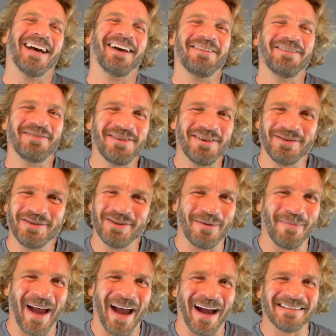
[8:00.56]
how to do
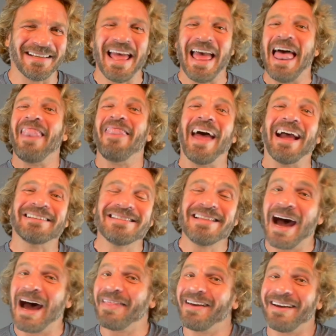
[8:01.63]
YouTube ads. That's
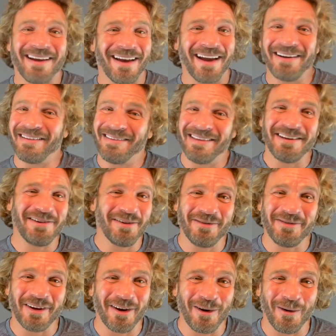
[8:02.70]
not the kind of thing you
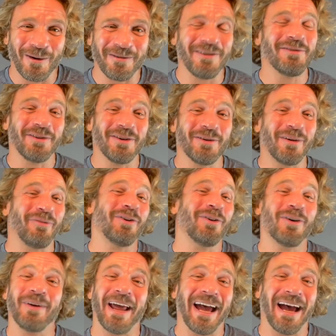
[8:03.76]
do if you
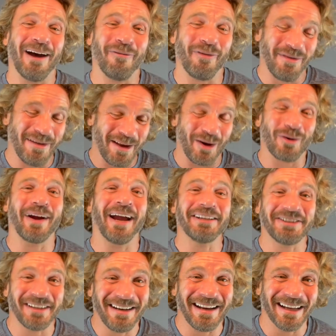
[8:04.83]
don't have the
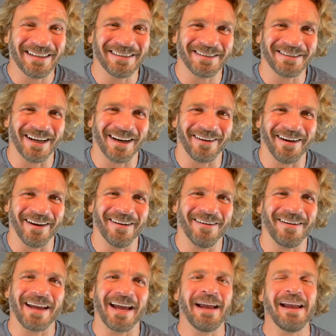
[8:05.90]
aggression necessary,
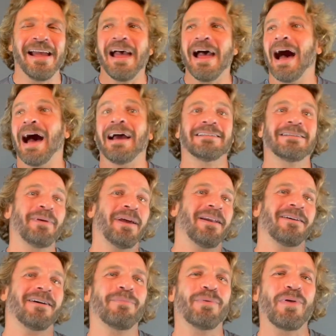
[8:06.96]
okay? I spent
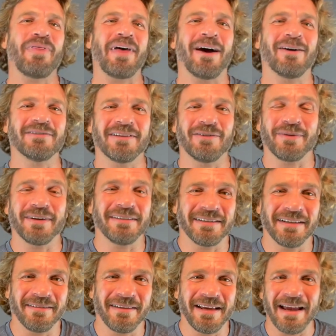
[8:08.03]
a couple thousand
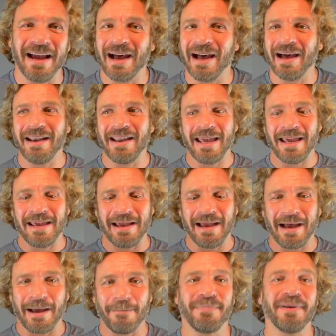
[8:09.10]
recently on
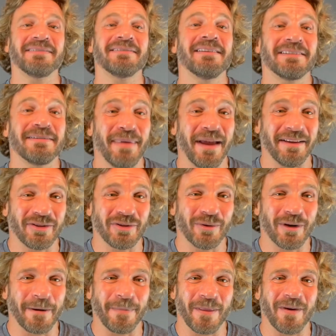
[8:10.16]
a business
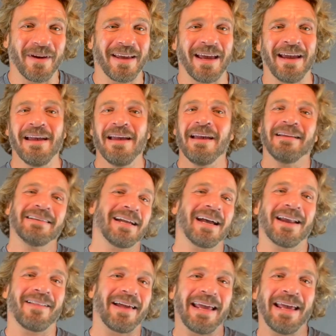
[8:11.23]
mentor, okay, to
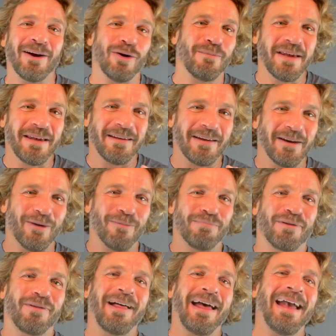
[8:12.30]
kind of like help me, you know,
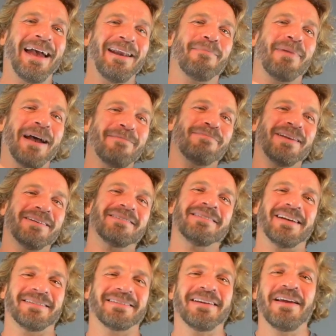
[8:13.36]
plan my
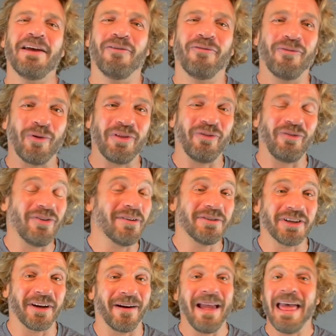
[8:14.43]
business for the
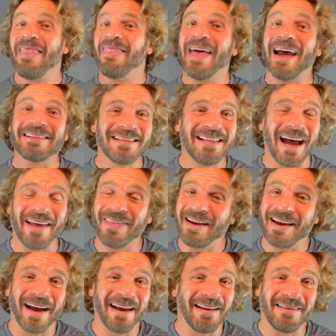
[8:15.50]
future. That's not the
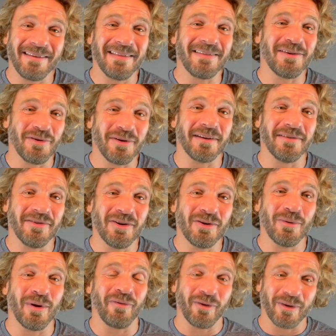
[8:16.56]
kind of thing that you can
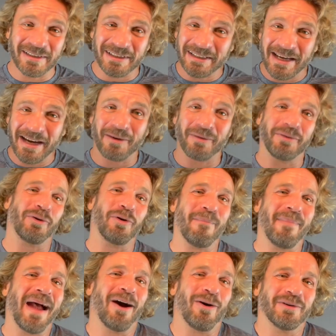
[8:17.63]
do if you're a scared little
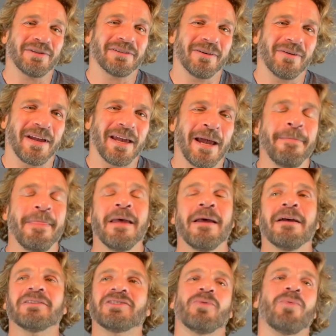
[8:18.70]
mouse, okay?
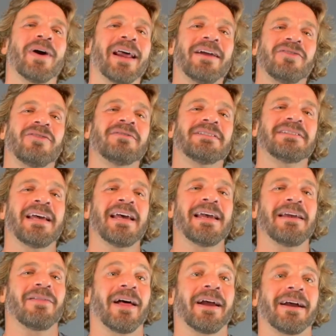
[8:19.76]
So when I do
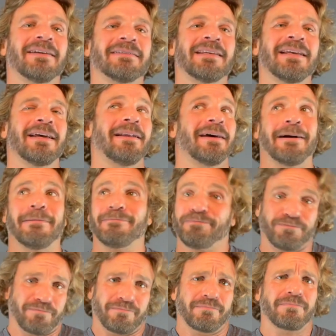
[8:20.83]
say, like I said,
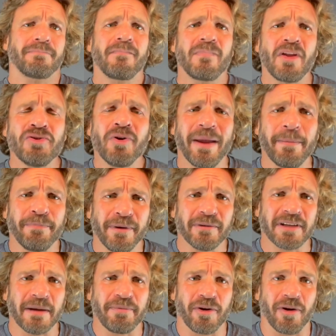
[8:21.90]
you know, it
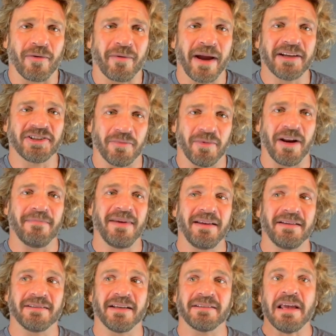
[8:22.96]
builds up your aggression. What it
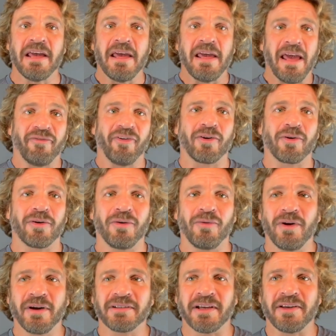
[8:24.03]
means is if a girl
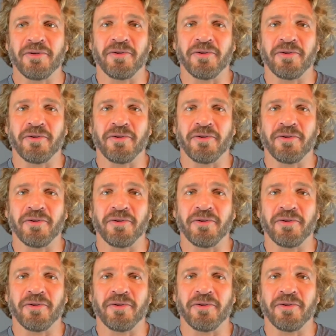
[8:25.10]
looks at you,